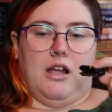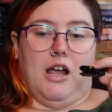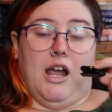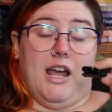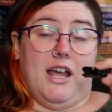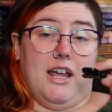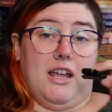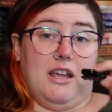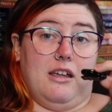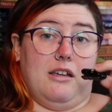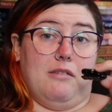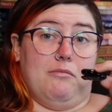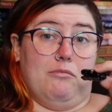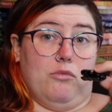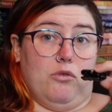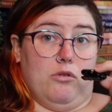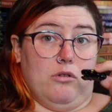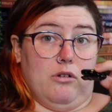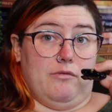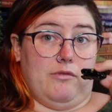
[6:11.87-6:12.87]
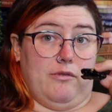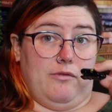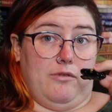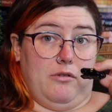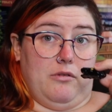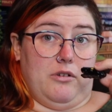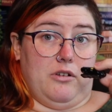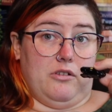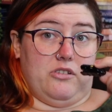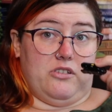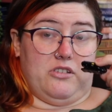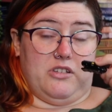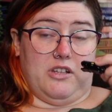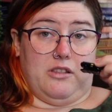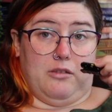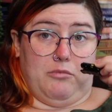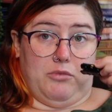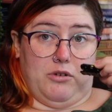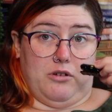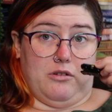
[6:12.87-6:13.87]
A, more of a focus
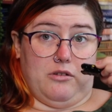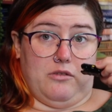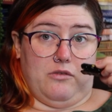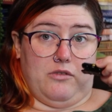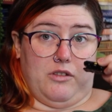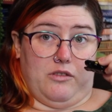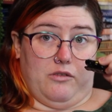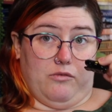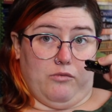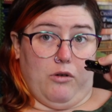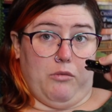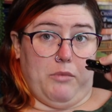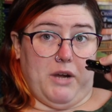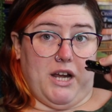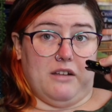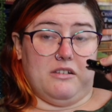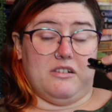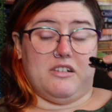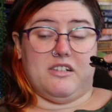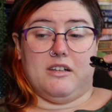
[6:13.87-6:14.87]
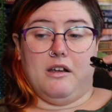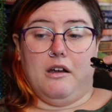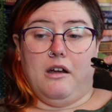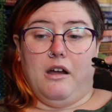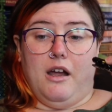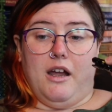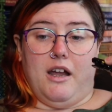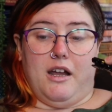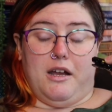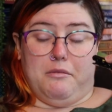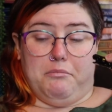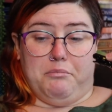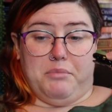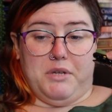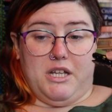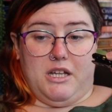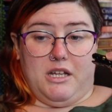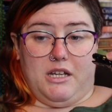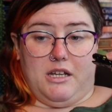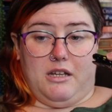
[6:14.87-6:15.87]
in the book than the romance, and
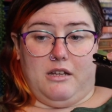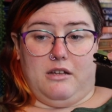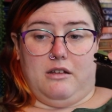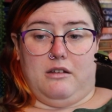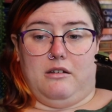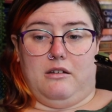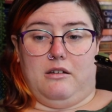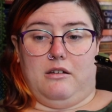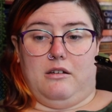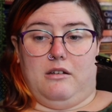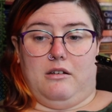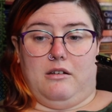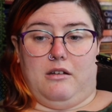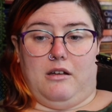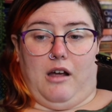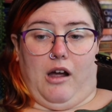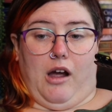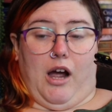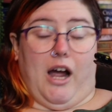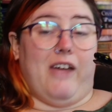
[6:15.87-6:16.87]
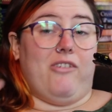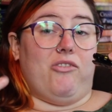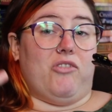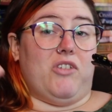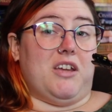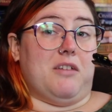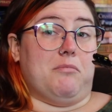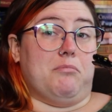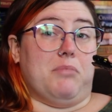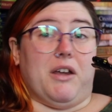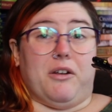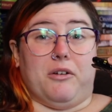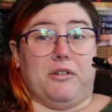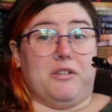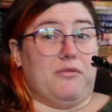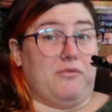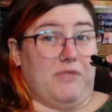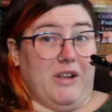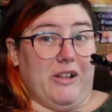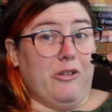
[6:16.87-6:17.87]
B, I think better
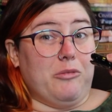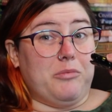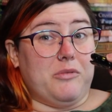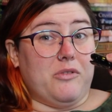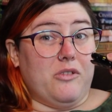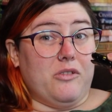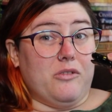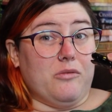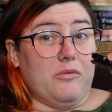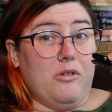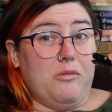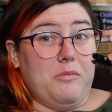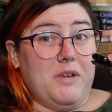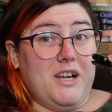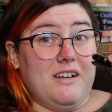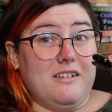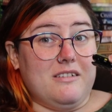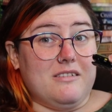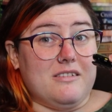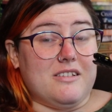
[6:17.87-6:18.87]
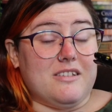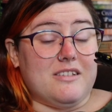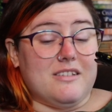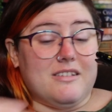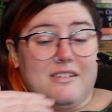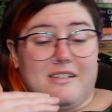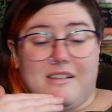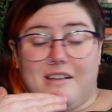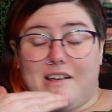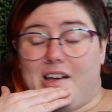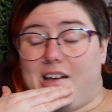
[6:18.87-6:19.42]
developed than the romance.